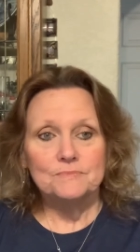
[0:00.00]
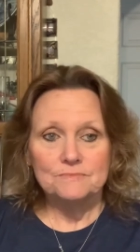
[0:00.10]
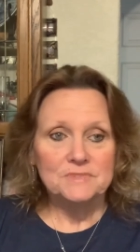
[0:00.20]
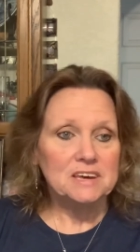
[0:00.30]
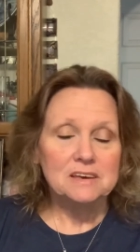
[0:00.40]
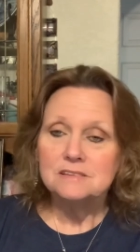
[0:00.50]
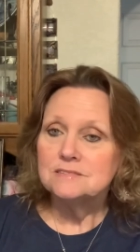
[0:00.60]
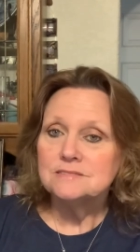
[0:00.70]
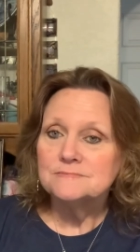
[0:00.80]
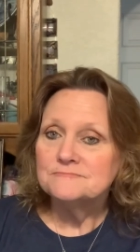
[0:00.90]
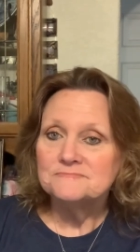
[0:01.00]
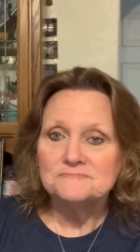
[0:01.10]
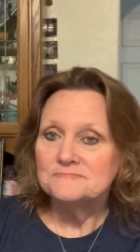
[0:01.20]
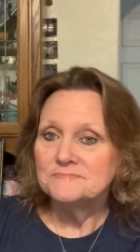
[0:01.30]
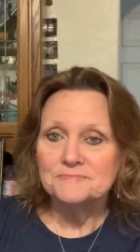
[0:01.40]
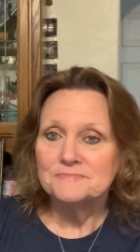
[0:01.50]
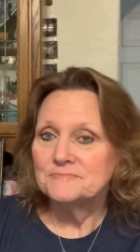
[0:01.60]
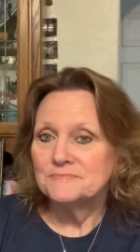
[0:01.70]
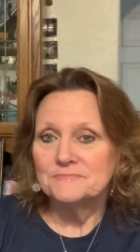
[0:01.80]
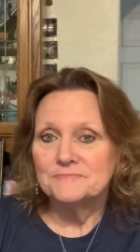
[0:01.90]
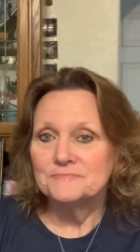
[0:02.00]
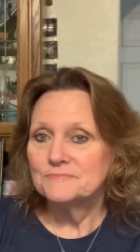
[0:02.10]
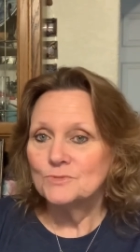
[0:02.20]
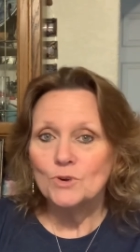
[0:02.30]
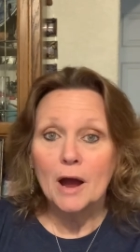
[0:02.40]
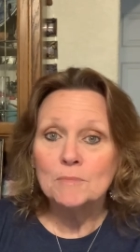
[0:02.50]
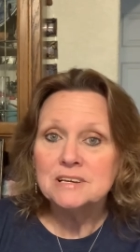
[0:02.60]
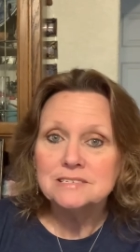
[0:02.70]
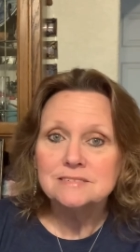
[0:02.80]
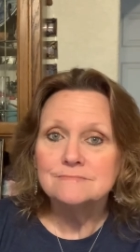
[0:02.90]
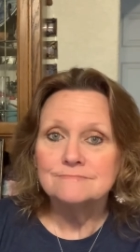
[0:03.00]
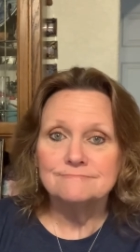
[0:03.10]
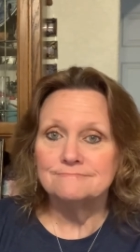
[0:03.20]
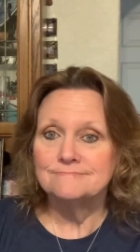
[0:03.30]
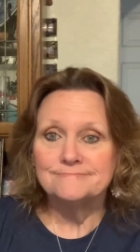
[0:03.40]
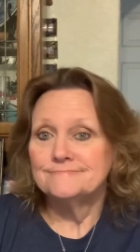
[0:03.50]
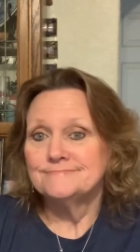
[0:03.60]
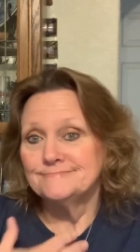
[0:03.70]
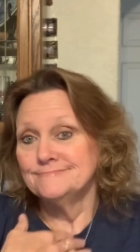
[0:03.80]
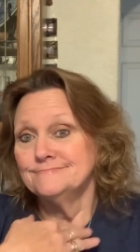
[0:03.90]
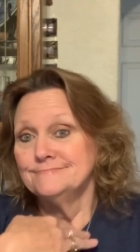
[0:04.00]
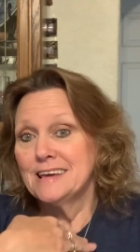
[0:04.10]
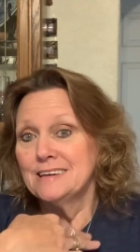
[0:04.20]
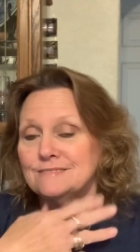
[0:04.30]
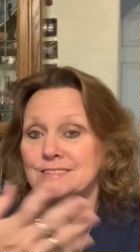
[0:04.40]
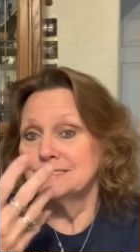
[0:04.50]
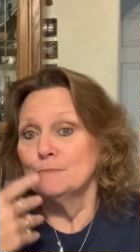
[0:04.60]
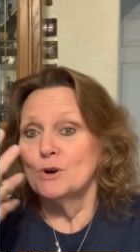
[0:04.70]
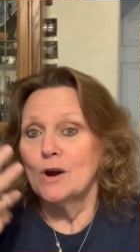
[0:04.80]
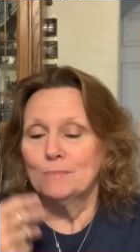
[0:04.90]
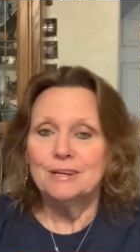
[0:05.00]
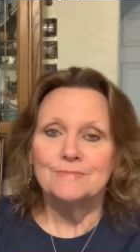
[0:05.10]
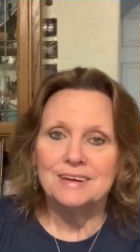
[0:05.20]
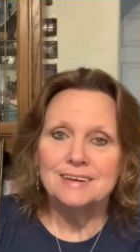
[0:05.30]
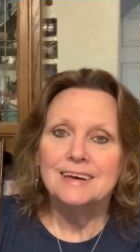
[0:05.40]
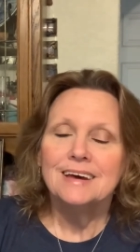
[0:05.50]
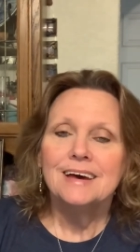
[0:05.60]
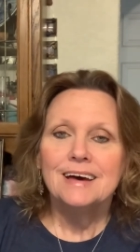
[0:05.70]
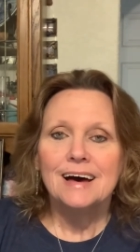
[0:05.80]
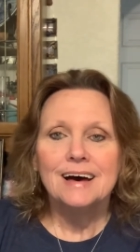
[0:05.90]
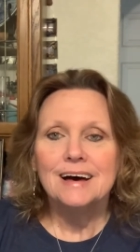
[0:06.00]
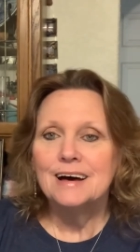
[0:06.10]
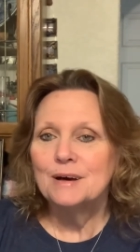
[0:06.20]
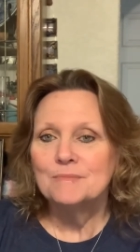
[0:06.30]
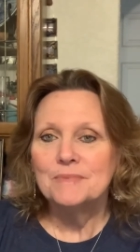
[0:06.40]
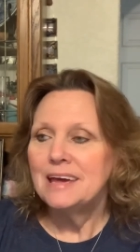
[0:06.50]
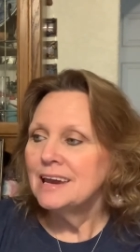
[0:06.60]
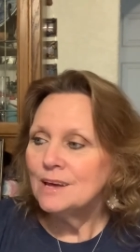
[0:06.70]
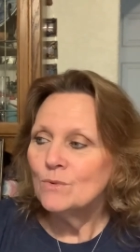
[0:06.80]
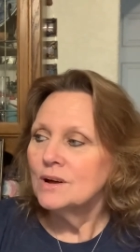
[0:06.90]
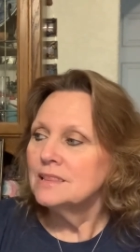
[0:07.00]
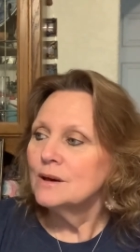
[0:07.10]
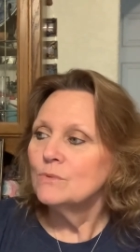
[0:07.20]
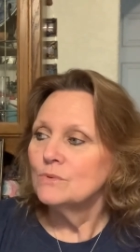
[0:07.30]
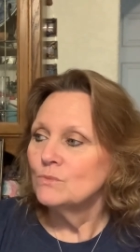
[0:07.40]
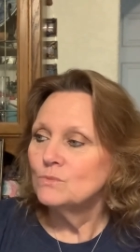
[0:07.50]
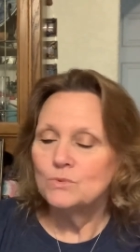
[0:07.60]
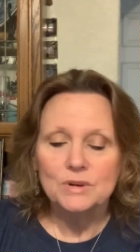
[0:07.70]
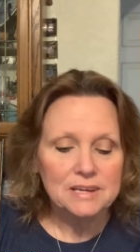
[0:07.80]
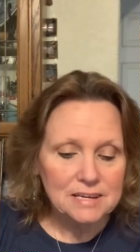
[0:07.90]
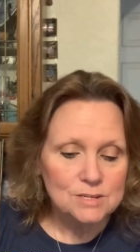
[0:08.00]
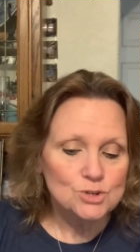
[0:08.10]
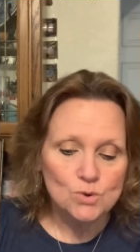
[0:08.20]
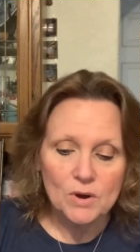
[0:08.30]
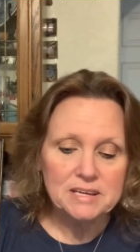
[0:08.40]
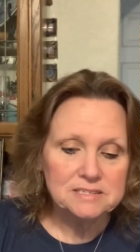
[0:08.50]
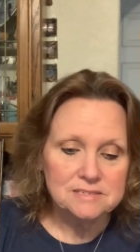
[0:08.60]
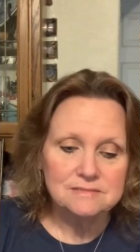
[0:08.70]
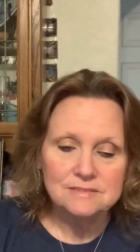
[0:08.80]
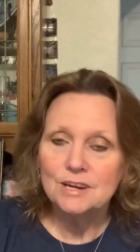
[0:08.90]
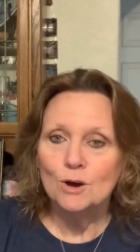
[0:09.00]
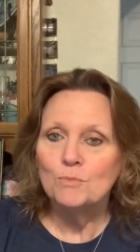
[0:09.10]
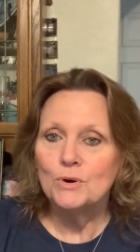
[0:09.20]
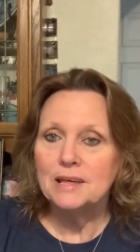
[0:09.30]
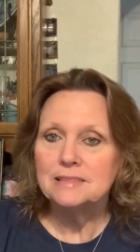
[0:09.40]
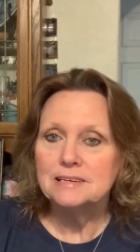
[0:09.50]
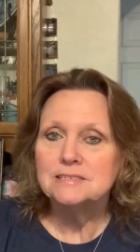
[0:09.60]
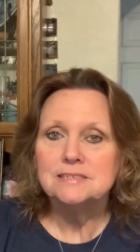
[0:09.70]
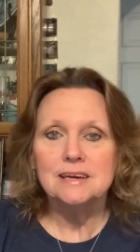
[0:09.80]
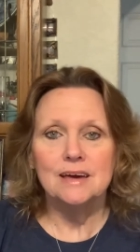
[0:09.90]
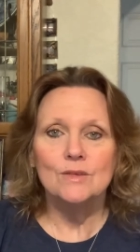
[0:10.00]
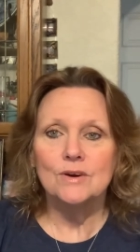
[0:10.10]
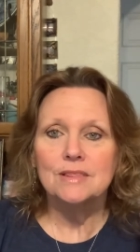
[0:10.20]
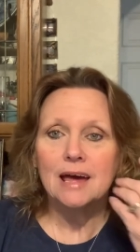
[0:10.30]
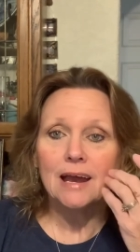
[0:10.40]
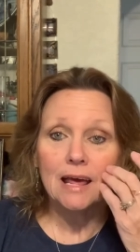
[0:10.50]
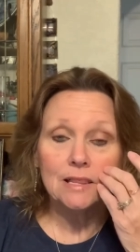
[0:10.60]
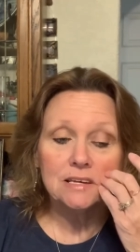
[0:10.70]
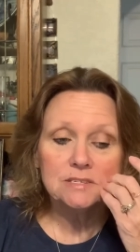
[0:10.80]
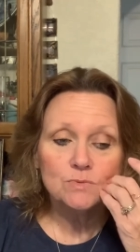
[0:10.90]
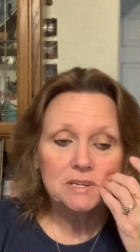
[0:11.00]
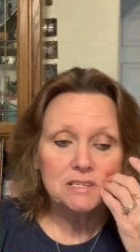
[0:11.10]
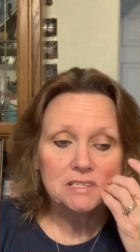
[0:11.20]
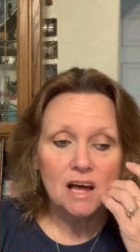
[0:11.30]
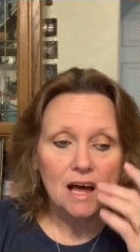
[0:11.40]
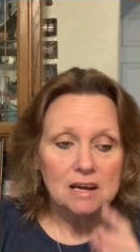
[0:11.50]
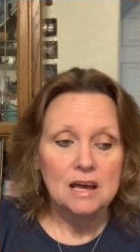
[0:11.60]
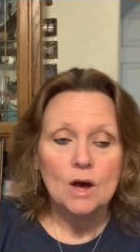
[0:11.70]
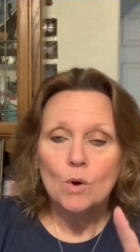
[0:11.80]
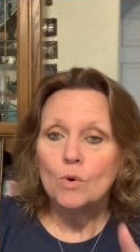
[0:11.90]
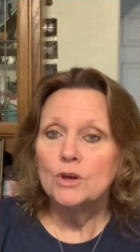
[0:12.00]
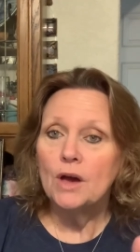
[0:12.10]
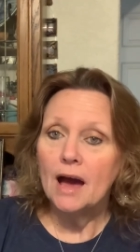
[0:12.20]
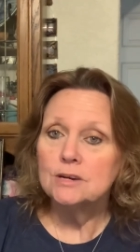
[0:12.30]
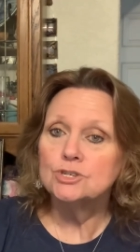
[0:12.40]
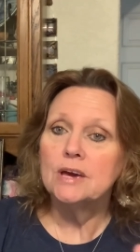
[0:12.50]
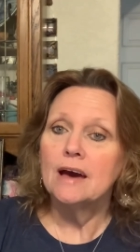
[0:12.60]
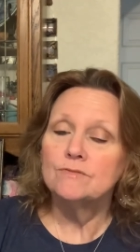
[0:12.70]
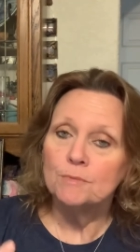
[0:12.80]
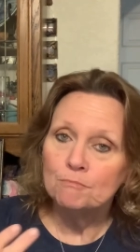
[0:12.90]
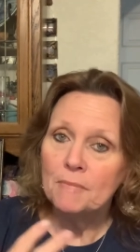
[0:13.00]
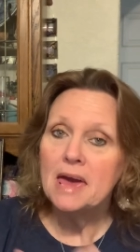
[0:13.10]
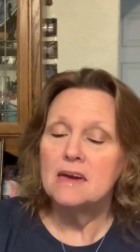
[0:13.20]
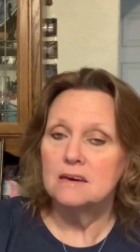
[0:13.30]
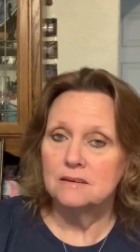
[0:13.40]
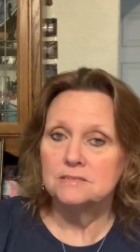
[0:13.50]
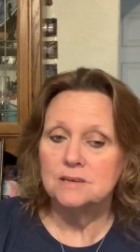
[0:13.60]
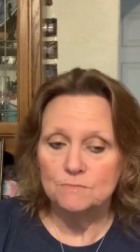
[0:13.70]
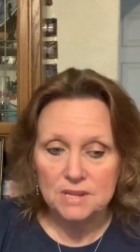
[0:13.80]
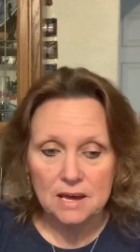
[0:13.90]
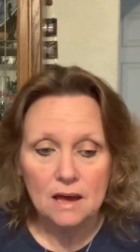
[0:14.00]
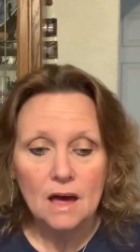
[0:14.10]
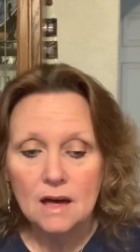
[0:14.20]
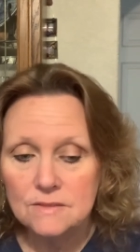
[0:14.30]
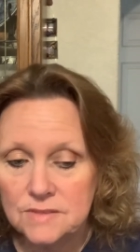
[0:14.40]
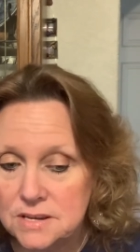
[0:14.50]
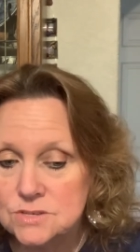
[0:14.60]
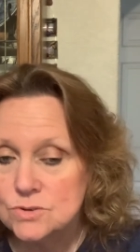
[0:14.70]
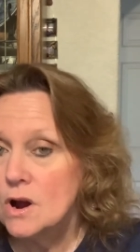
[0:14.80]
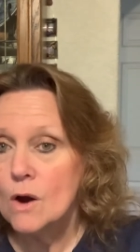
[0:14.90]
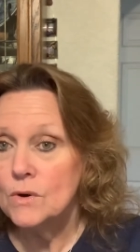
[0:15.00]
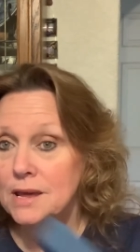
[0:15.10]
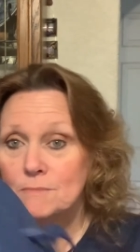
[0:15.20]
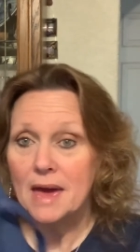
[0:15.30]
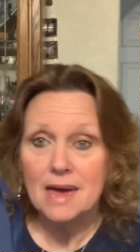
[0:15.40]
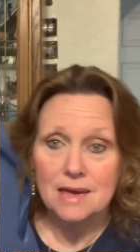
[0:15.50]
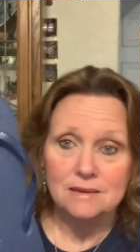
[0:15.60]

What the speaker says: Kids, grandmas, me, because I'm a grandma. Anyone that really enjoys, you know, putting things together in that. And this one is not where you actually have to make something. These are already made.